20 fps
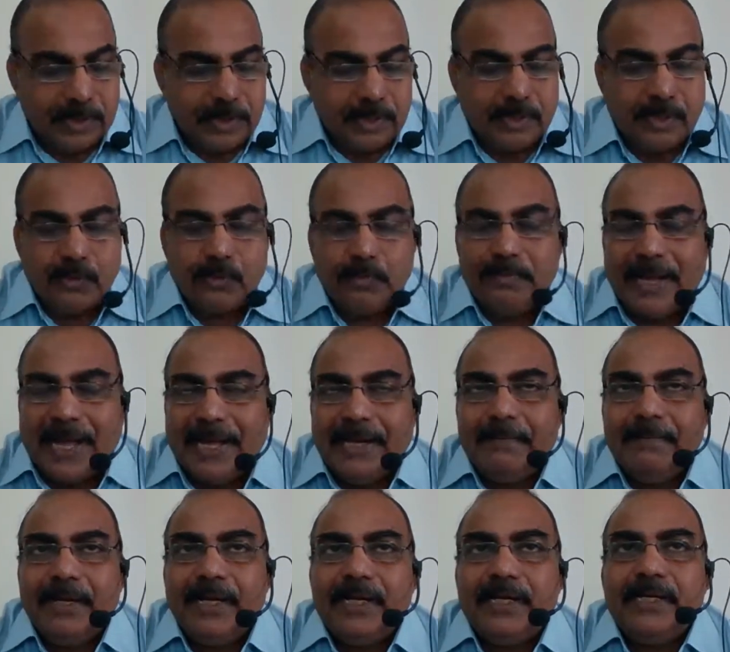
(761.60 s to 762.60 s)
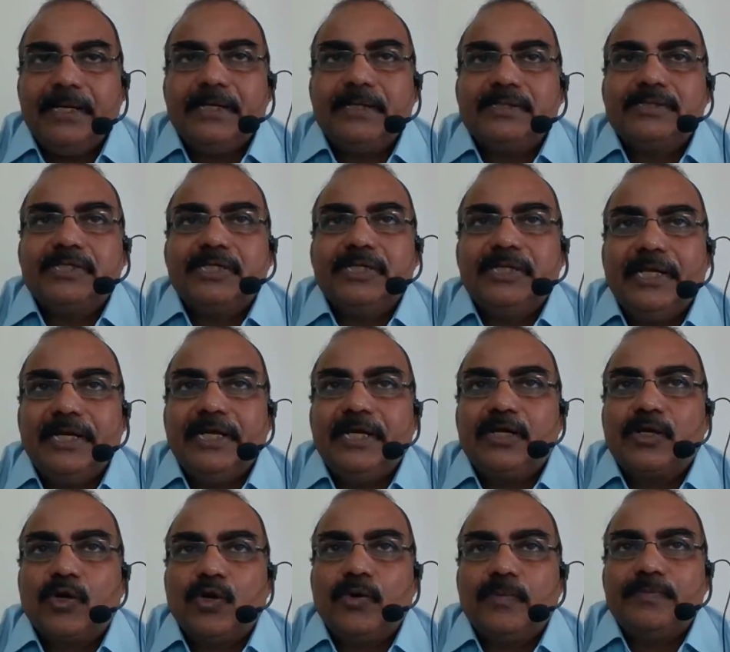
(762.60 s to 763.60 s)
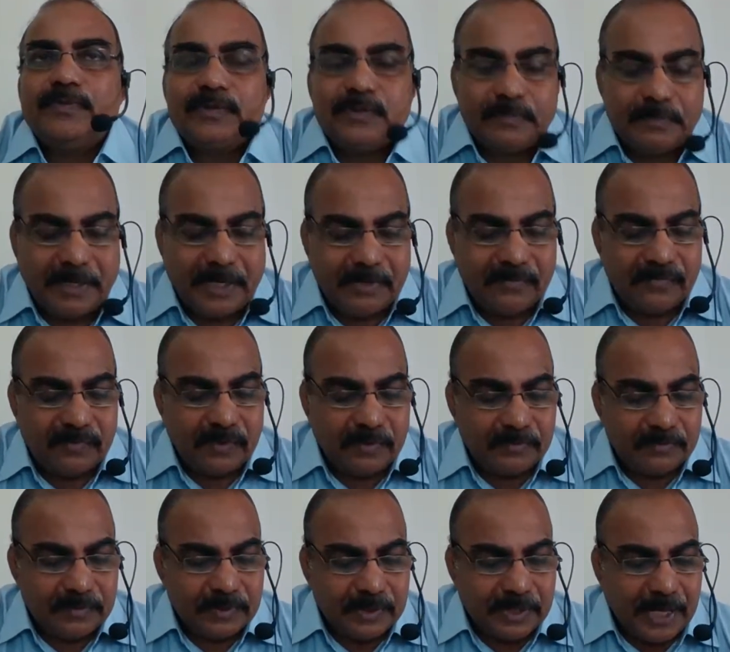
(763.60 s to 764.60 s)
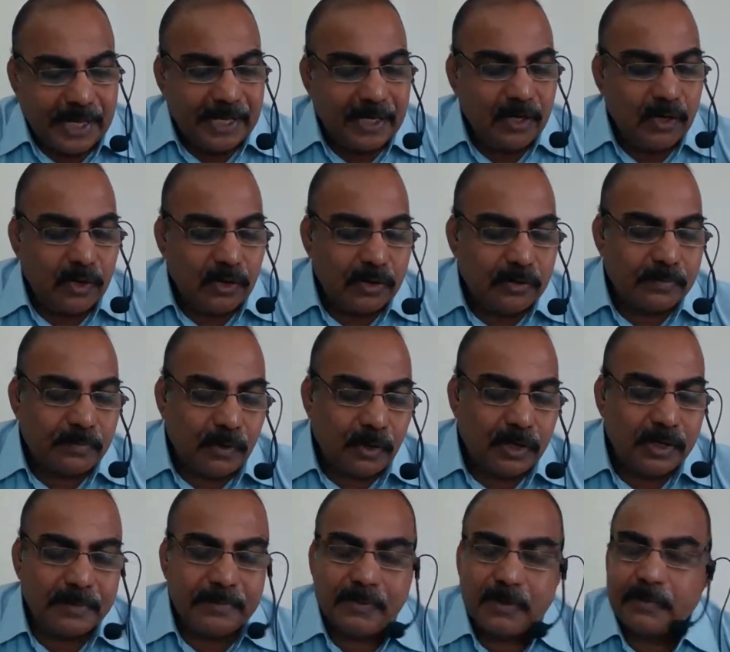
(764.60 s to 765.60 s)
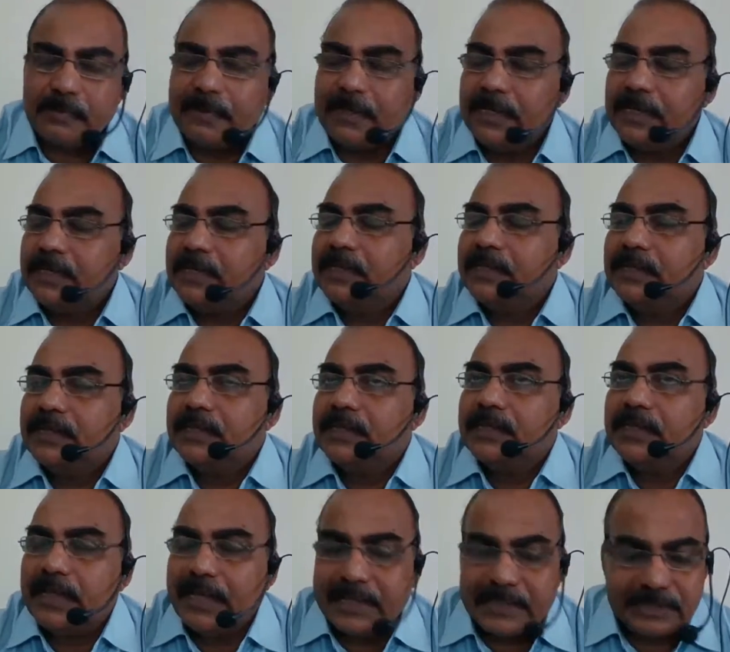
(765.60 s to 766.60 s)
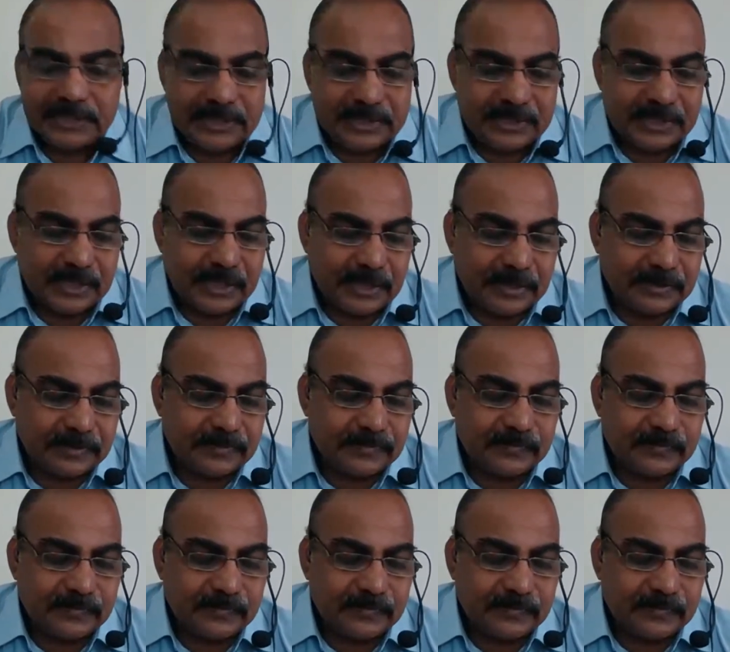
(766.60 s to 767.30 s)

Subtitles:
Now, man-made synthetic ropes made from nylon, polypropylene, etc.